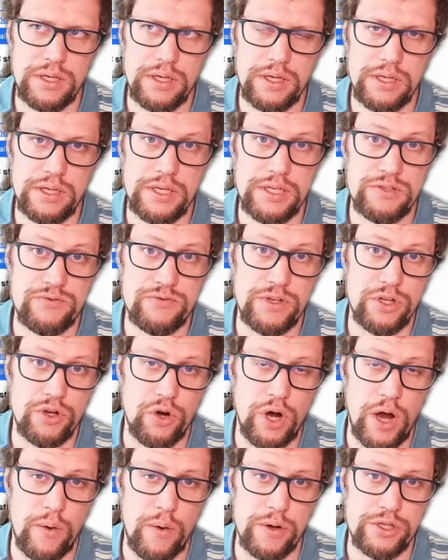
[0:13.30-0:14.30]
in this
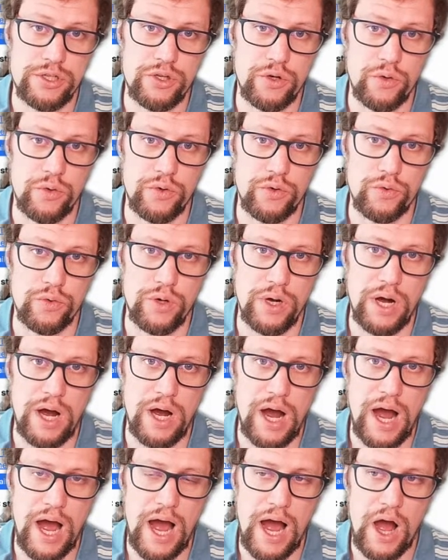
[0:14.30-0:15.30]
video, I will show you
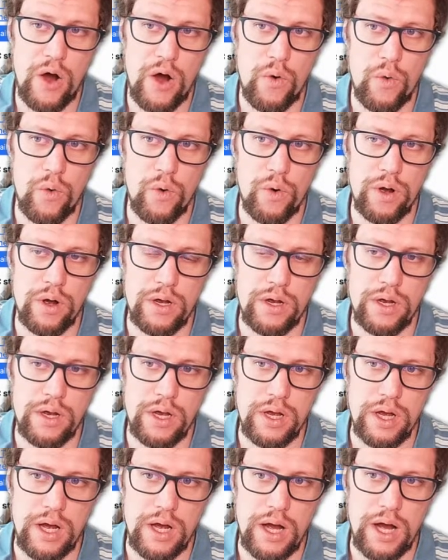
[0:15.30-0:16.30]
how
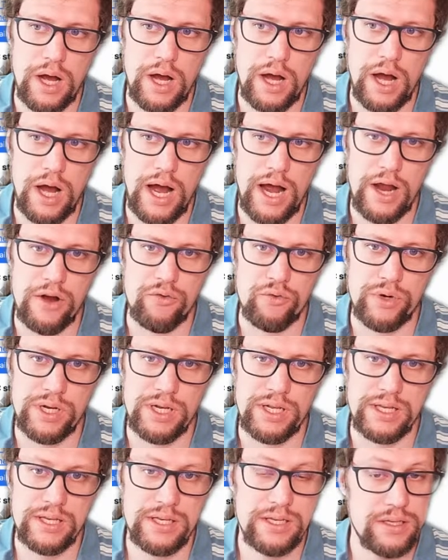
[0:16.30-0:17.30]
I
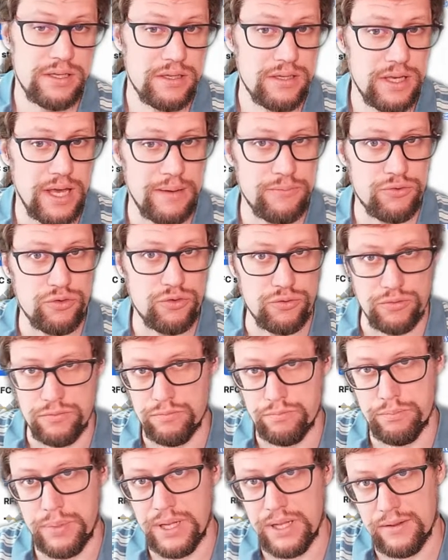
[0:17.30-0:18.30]
really came to
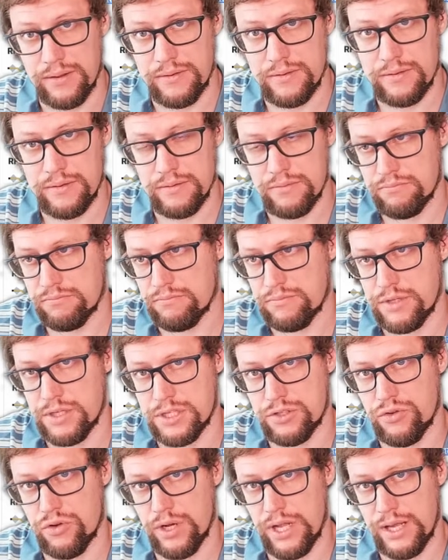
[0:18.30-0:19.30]
build
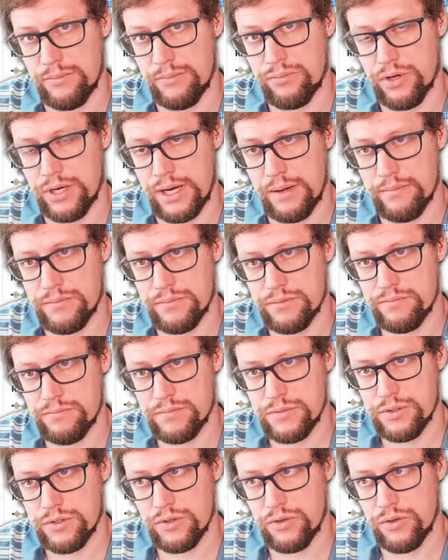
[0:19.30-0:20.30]
this Golang program.
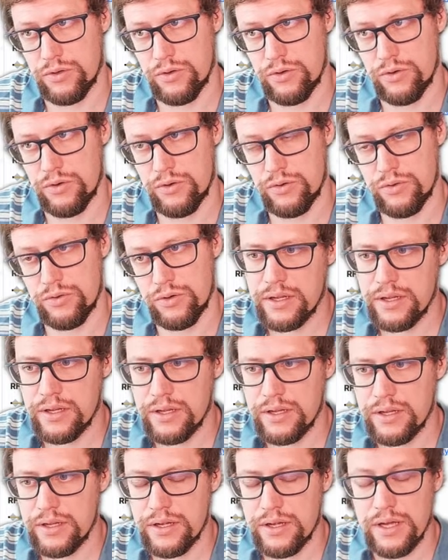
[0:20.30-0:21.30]
So
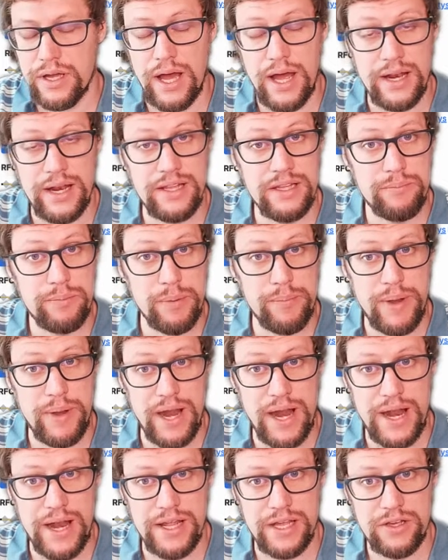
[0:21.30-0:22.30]
I didn't
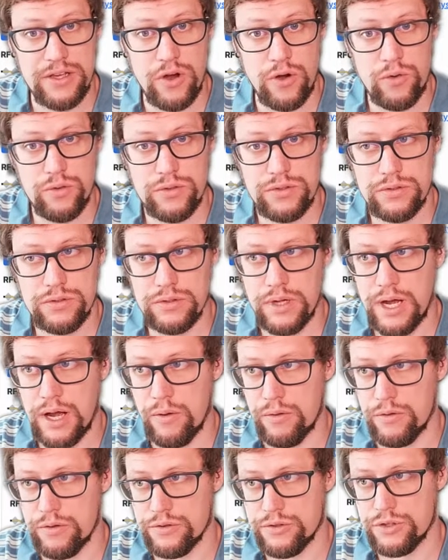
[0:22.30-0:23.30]
prepare any code. I
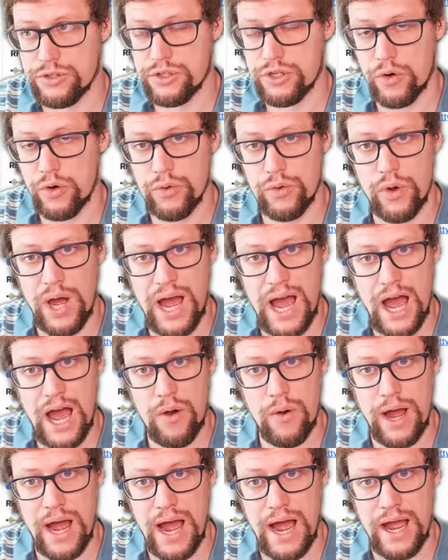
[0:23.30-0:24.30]
will just show you
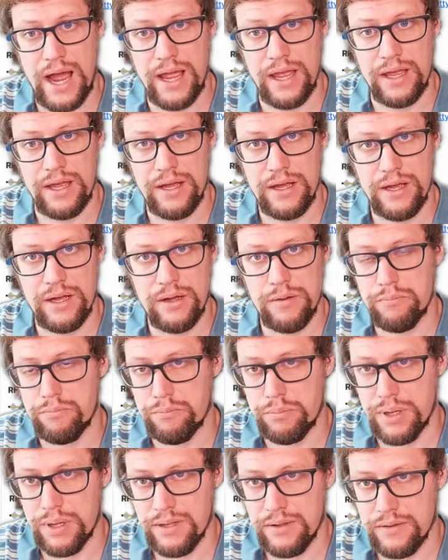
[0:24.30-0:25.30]
how I
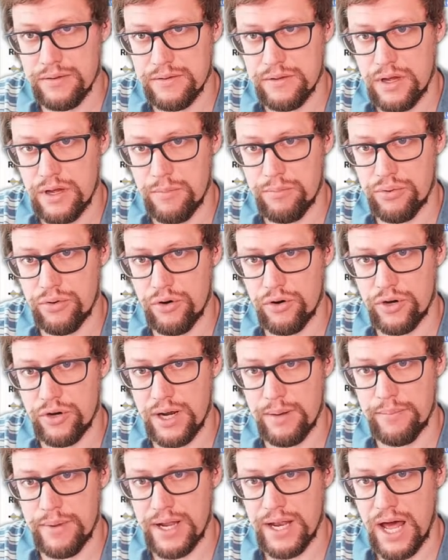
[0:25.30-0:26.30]
build a
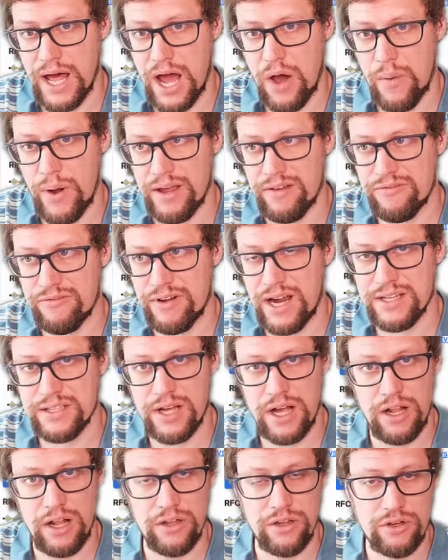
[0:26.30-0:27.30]
program and how I find
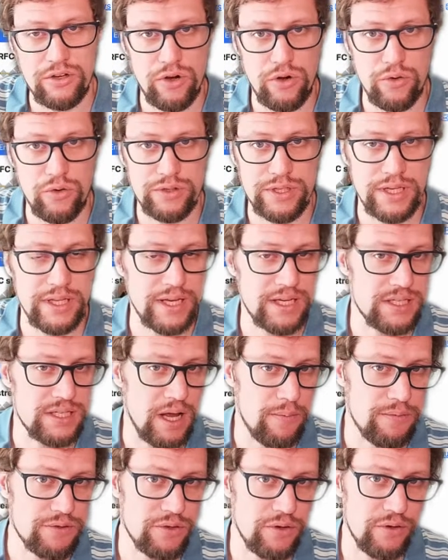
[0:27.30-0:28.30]
all the code and
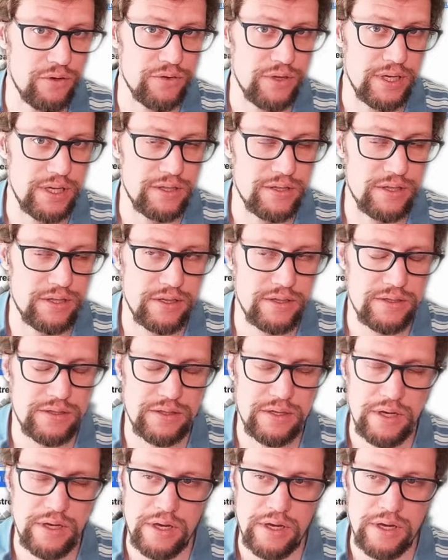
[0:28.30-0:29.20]
examples on the internet